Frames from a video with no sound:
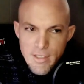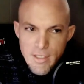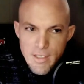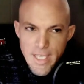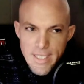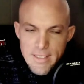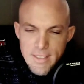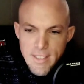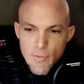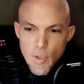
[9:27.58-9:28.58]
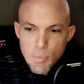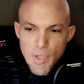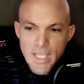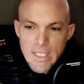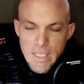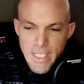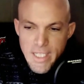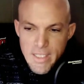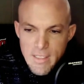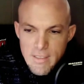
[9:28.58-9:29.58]
Like, if we were playing
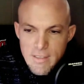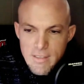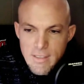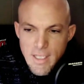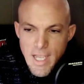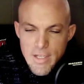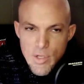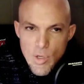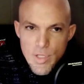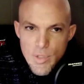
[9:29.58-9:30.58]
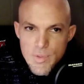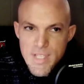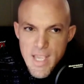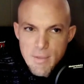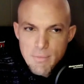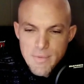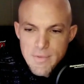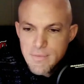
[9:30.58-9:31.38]
clean, I know that you would take him.